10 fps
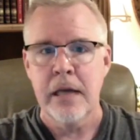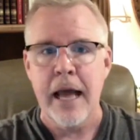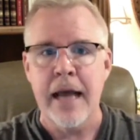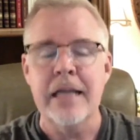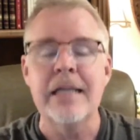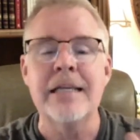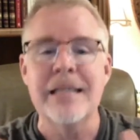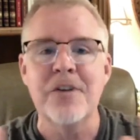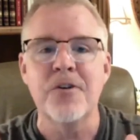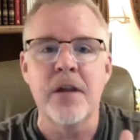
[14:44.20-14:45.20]
And
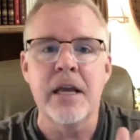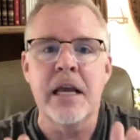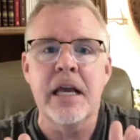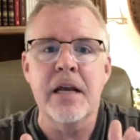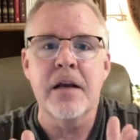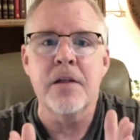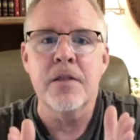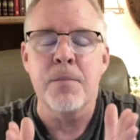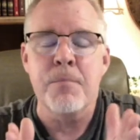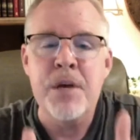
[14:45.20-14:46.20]
literally,
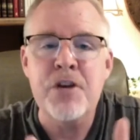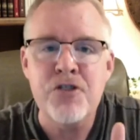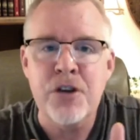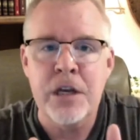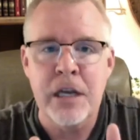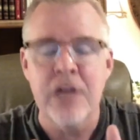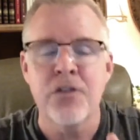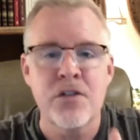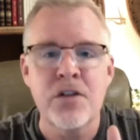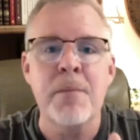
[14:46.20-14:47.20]
the mission
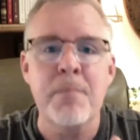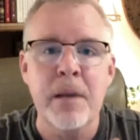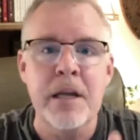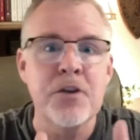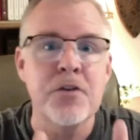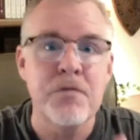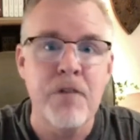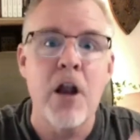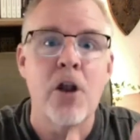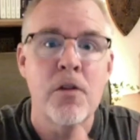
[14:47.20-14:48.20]
is simply to
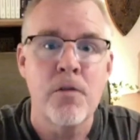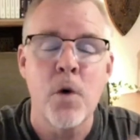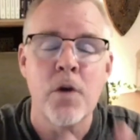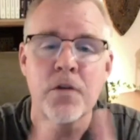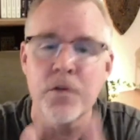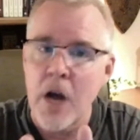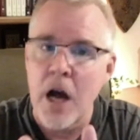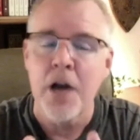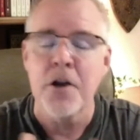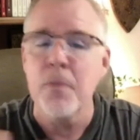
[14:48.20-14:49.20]
follow the voice of
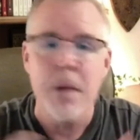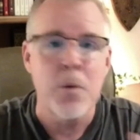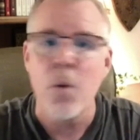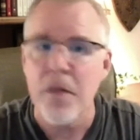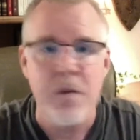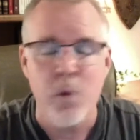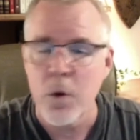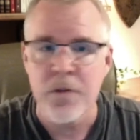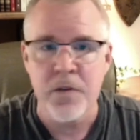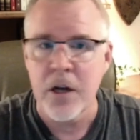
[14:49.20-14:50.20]
God, no matter what the
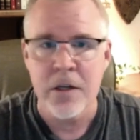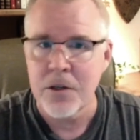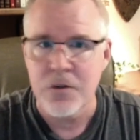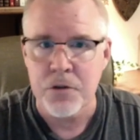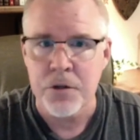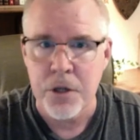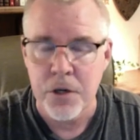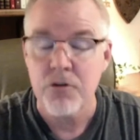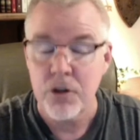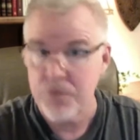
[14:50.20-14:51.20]
voice of God tells you to
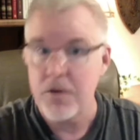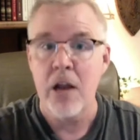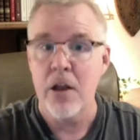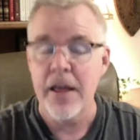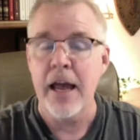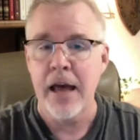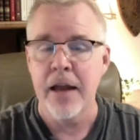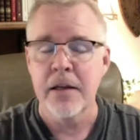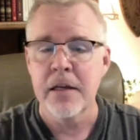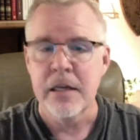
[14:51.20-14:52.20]
do. Just follow that.
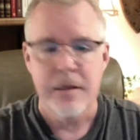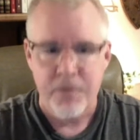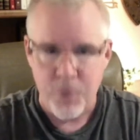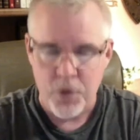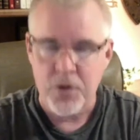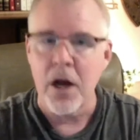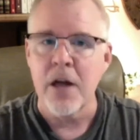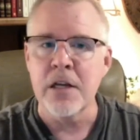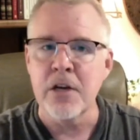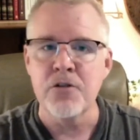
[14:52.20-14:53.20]
Voice of
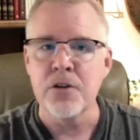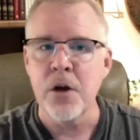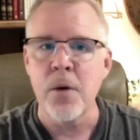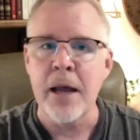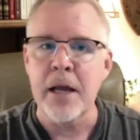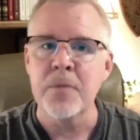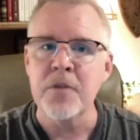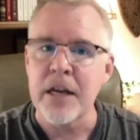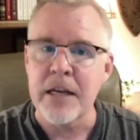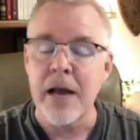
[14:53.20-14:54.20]
God tells you to go hang
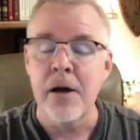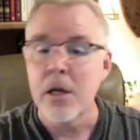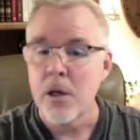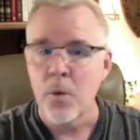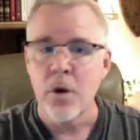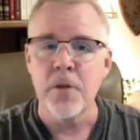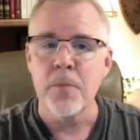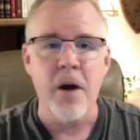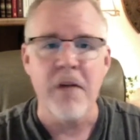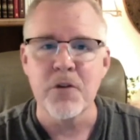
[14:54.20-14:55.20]
upside down. One of the
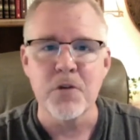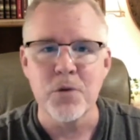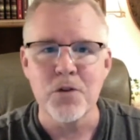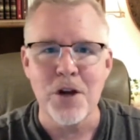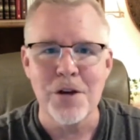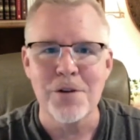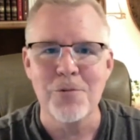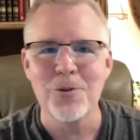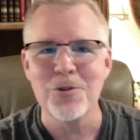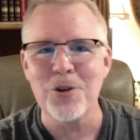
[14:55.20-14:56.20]
prophets was
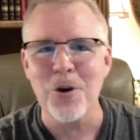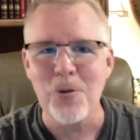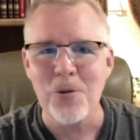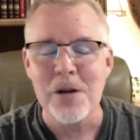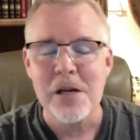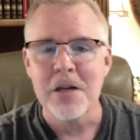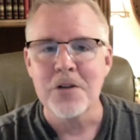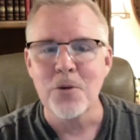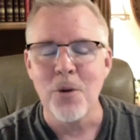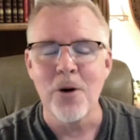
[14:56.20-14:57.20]
told
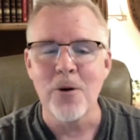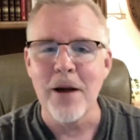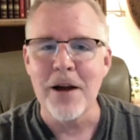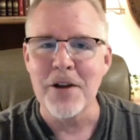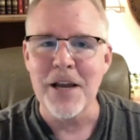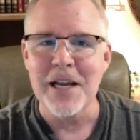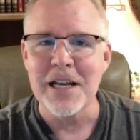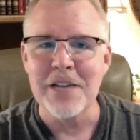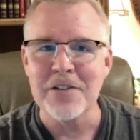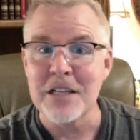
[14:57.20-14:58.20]
to walk around naked
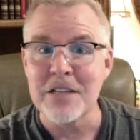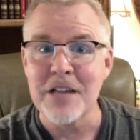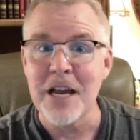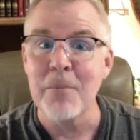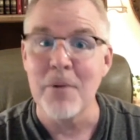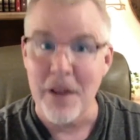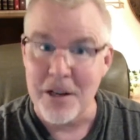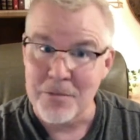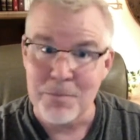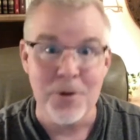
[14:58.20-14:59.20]
as an example.
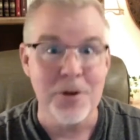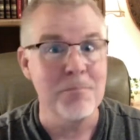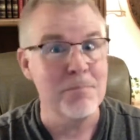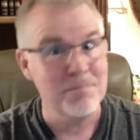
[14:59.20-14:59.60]
That's pretty,